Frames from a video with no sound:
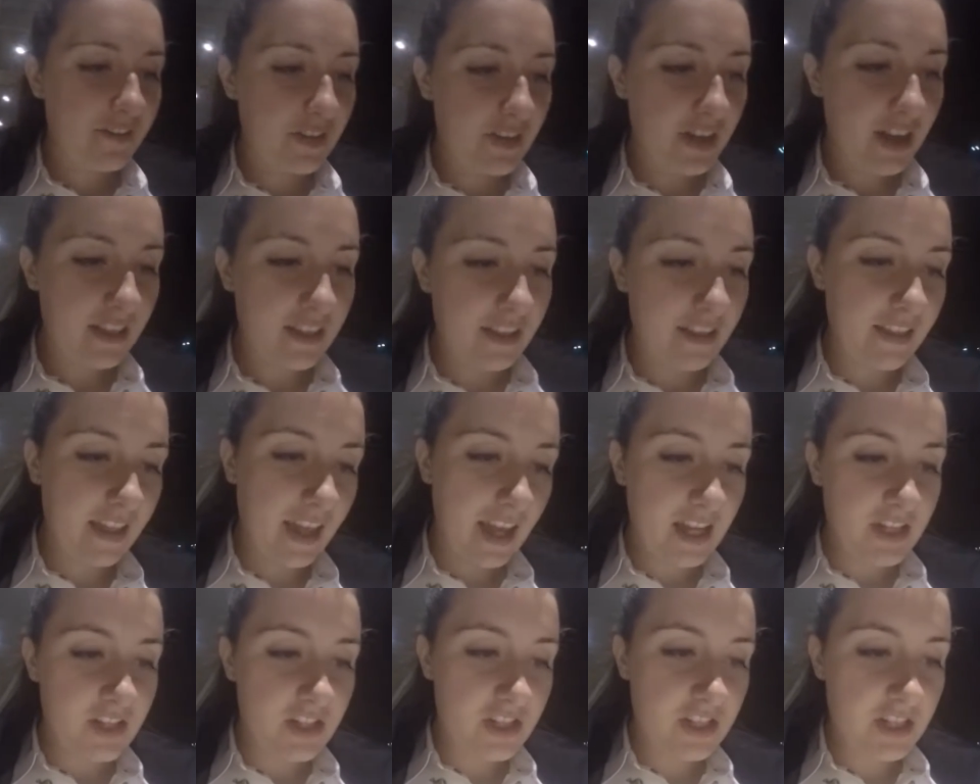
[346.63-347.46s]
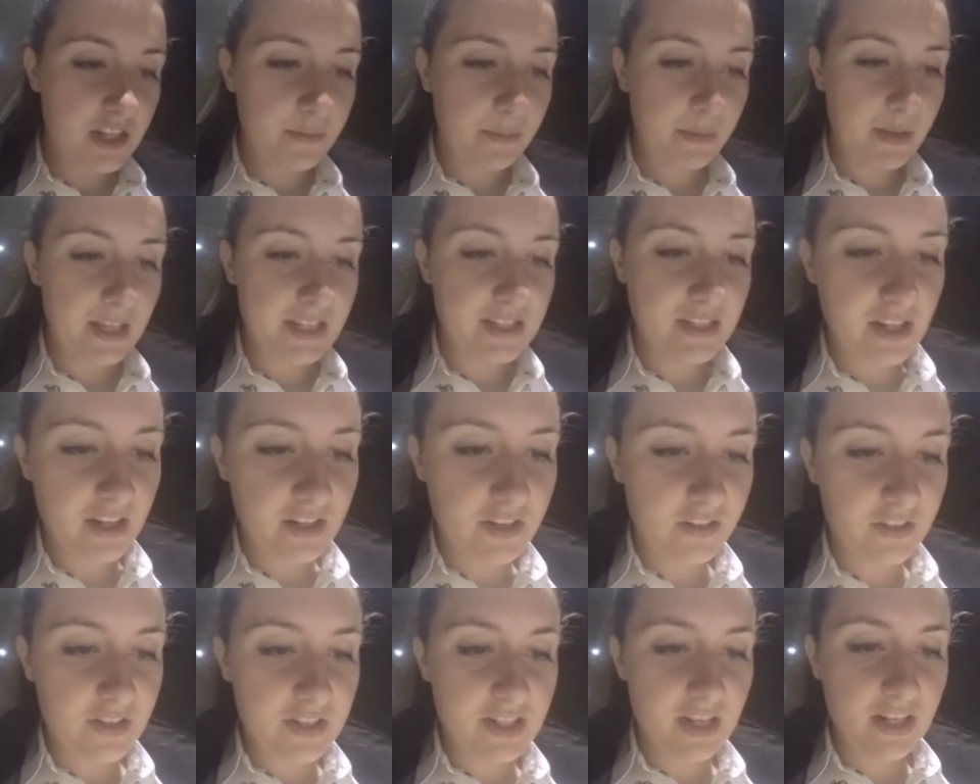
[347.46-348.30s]
for nothing the ancients had placed
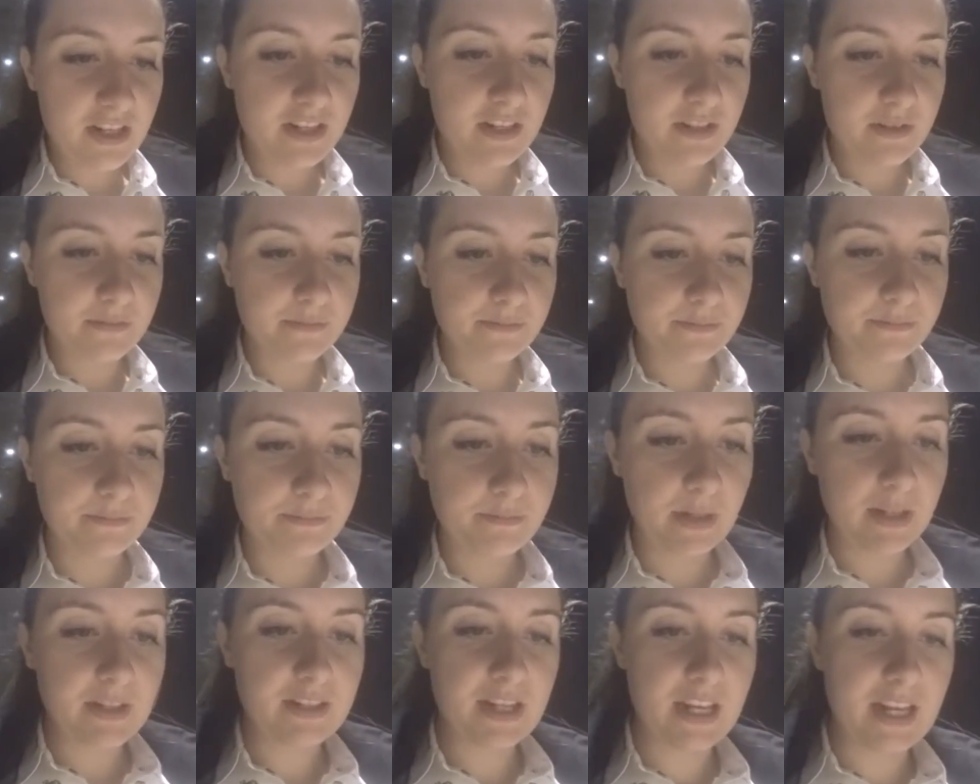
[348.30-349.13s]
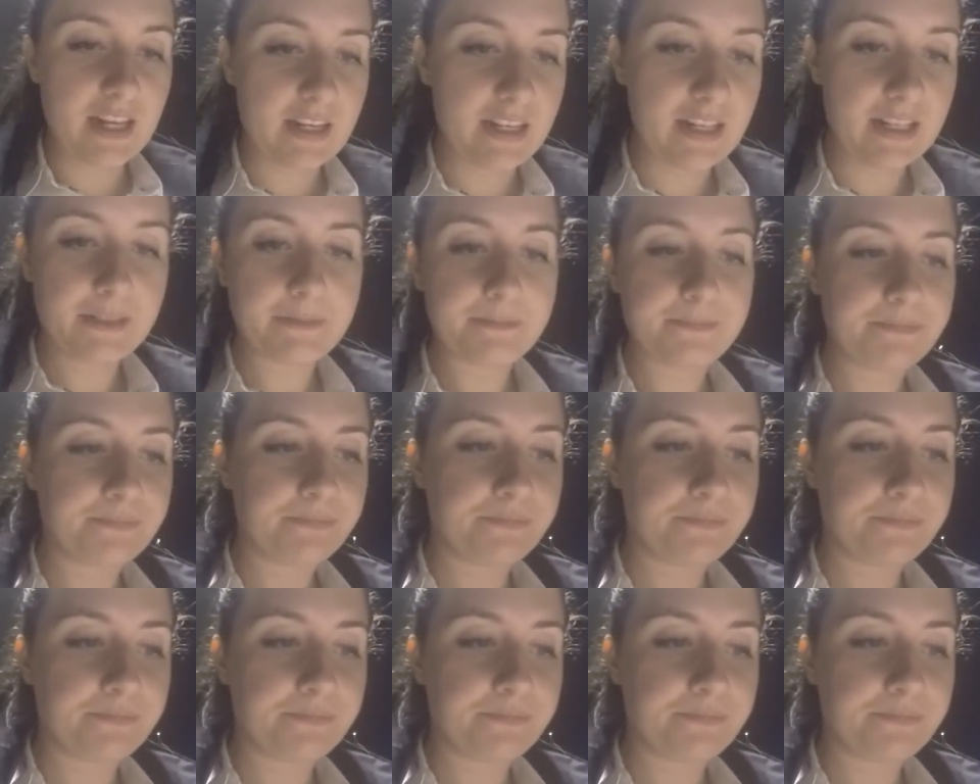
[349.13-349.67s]
Tartarus under Mount Etna,